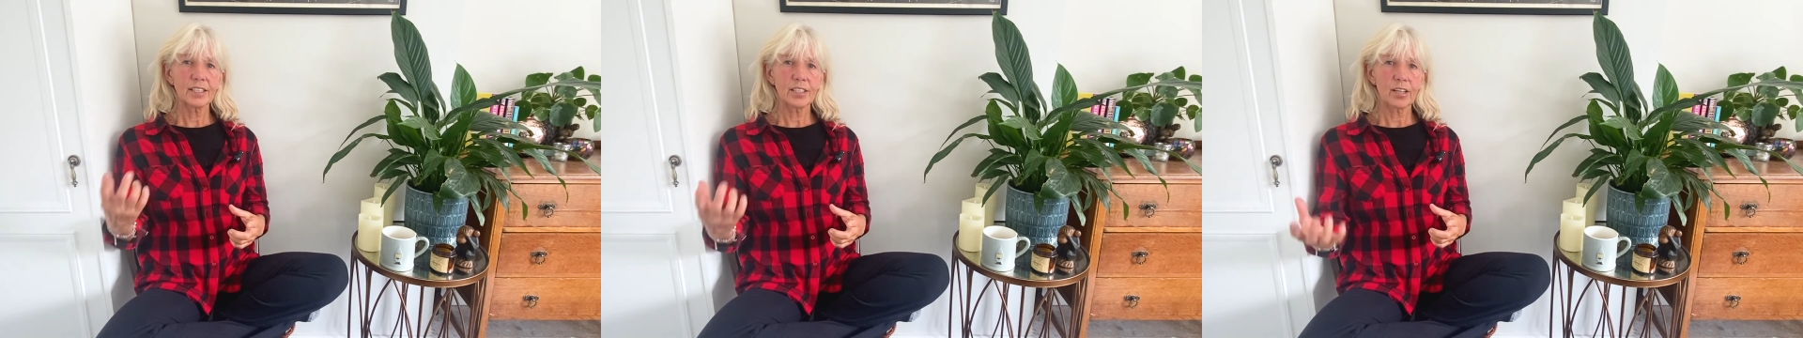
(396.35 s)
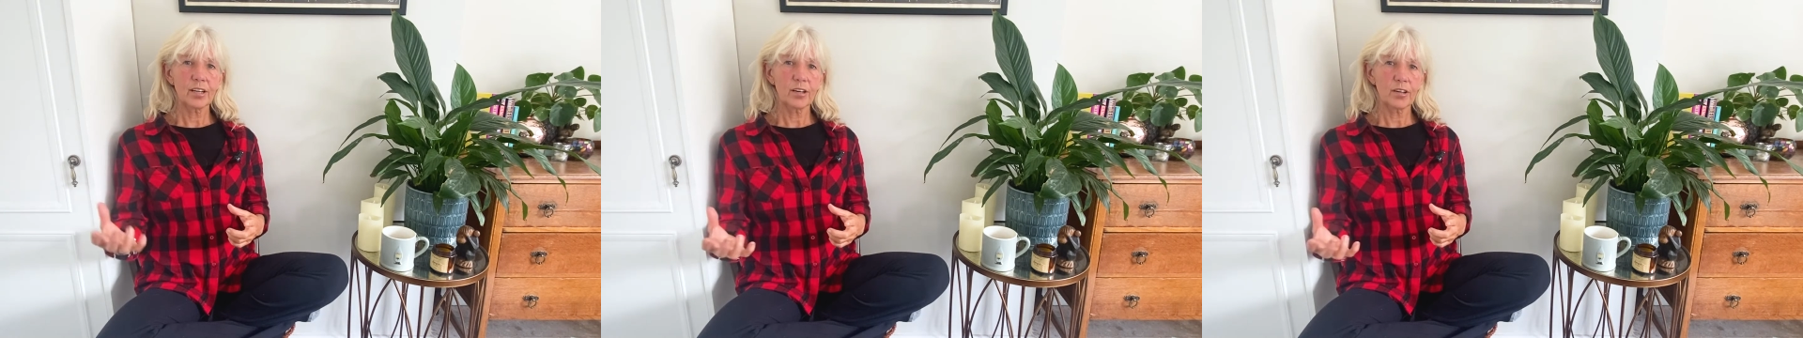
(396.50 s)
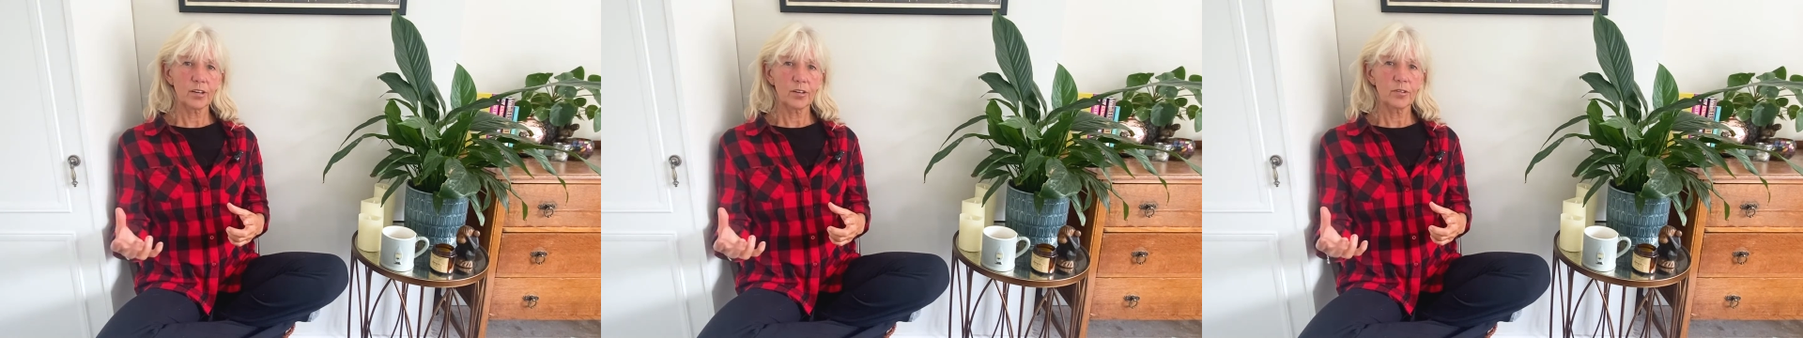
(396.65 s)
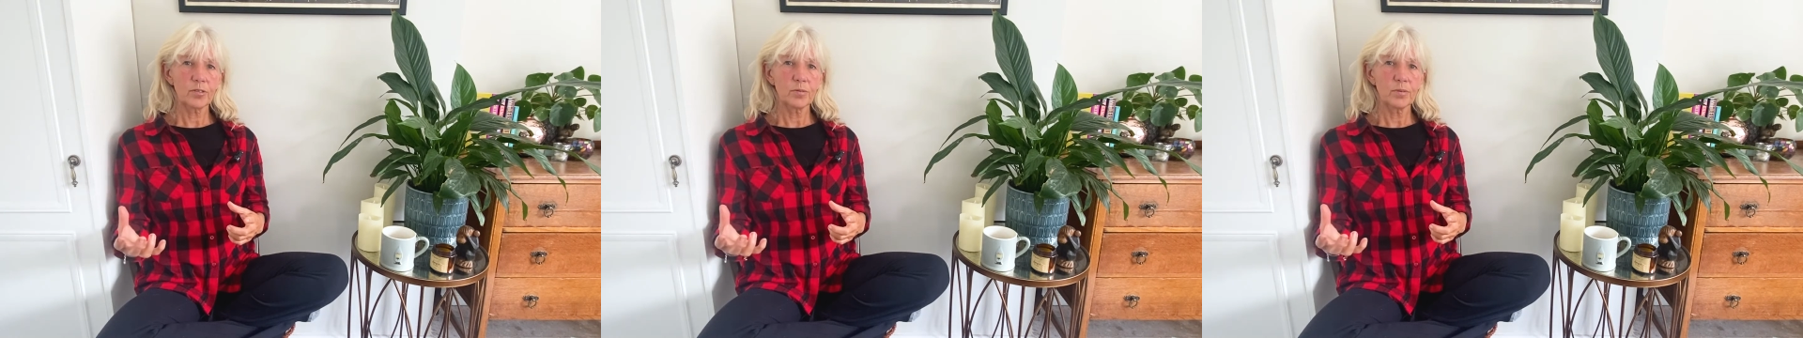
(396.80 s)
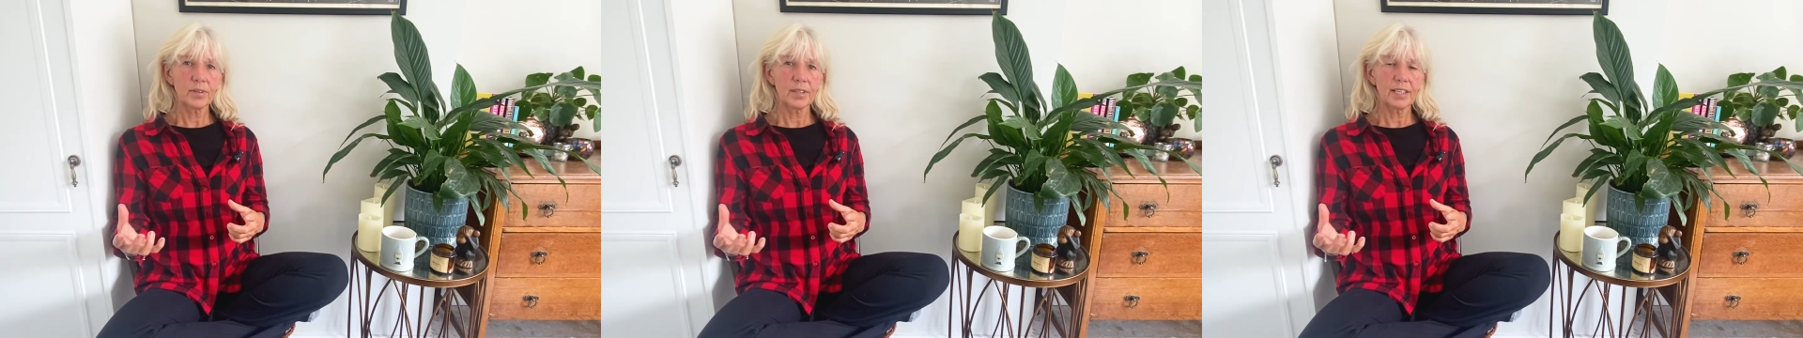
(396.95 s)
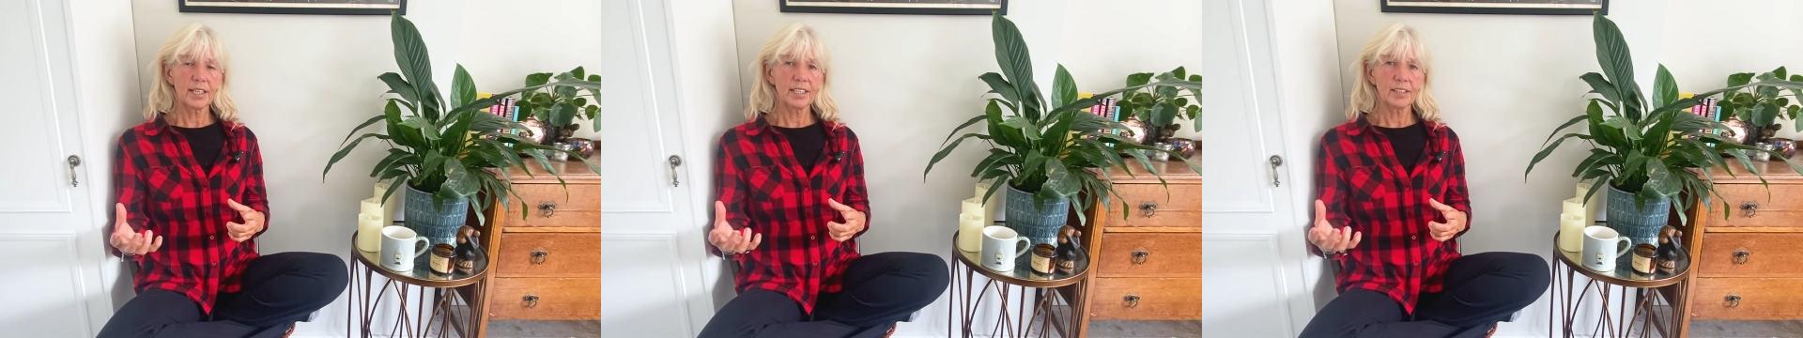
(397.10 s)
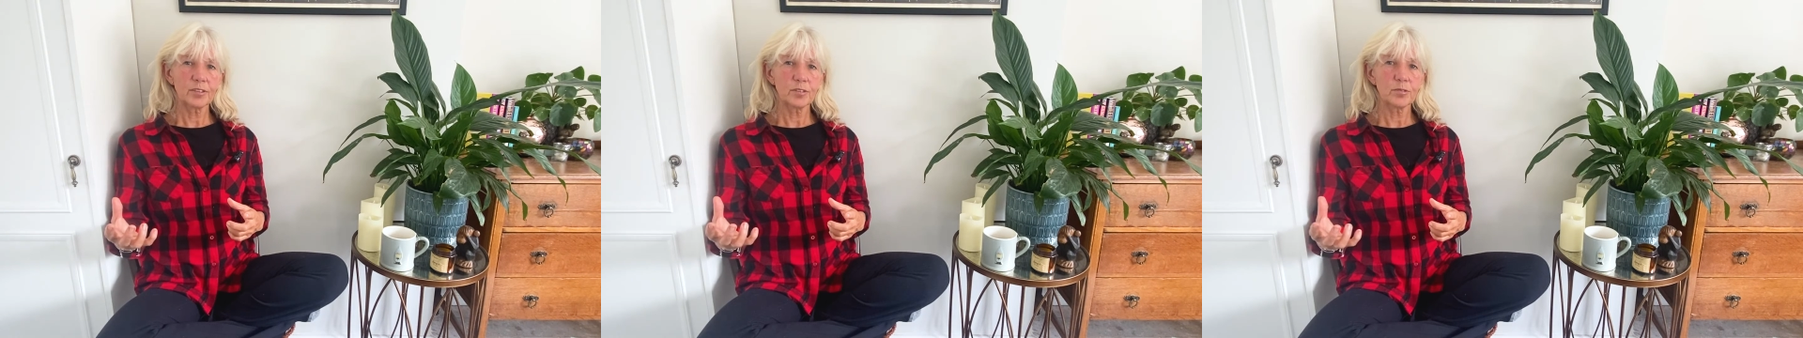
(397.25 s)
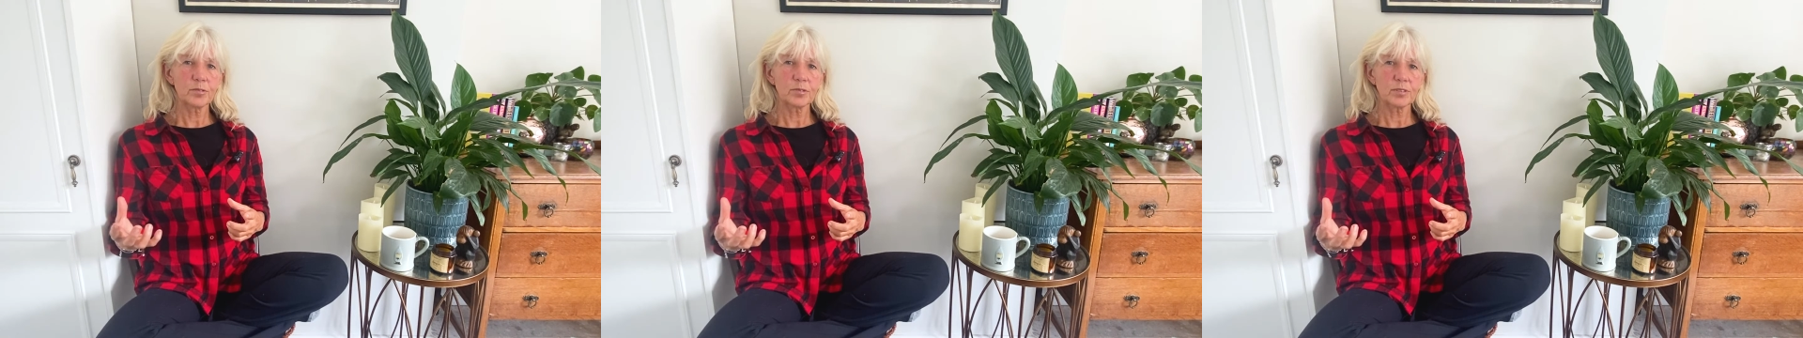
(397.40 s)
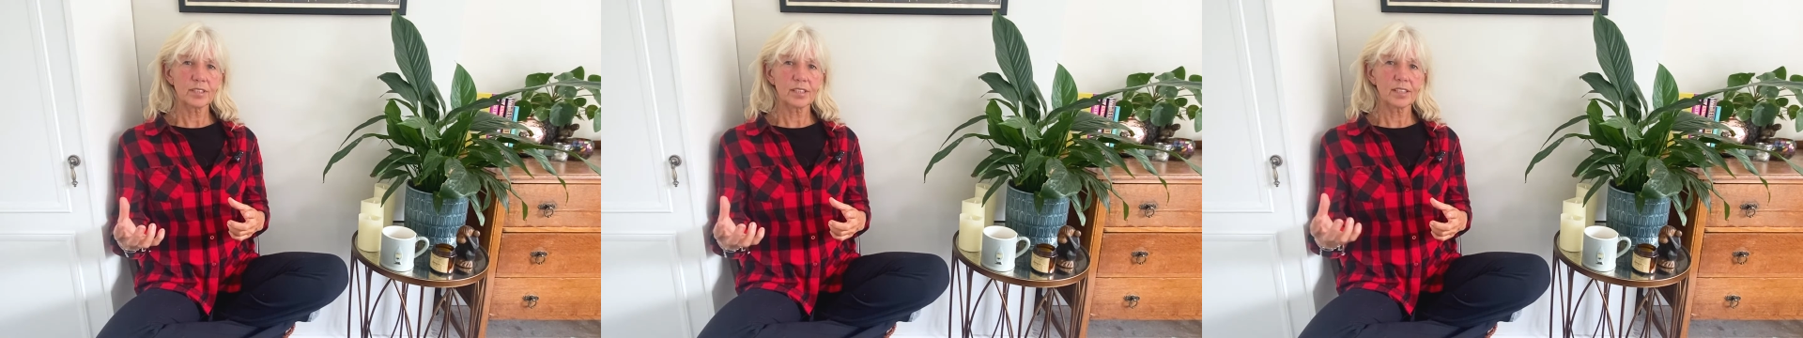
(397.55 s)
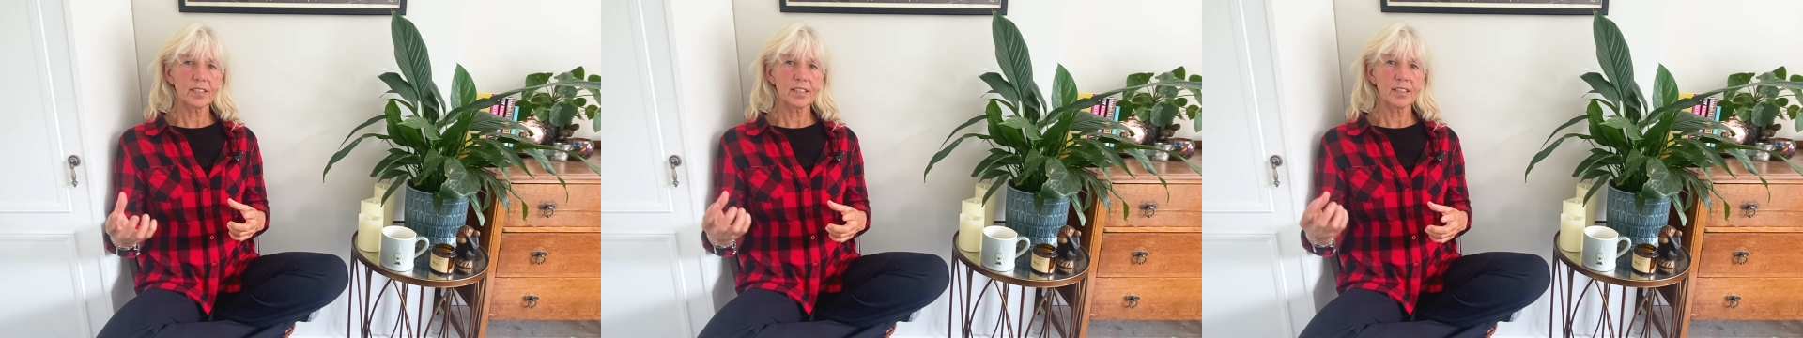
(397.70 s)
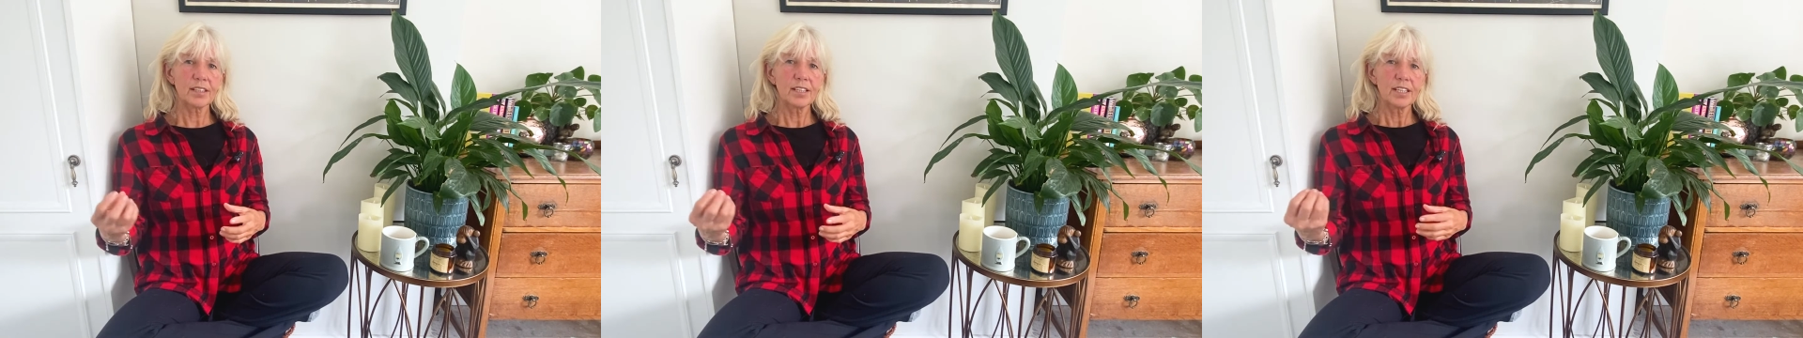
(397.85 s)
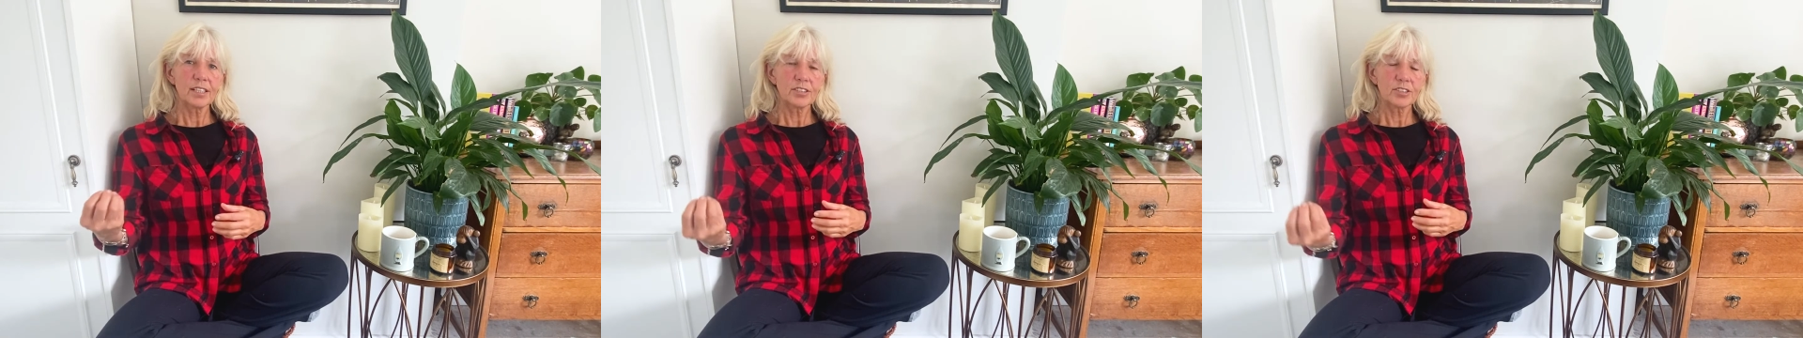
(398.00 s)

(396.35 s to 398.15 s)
go in order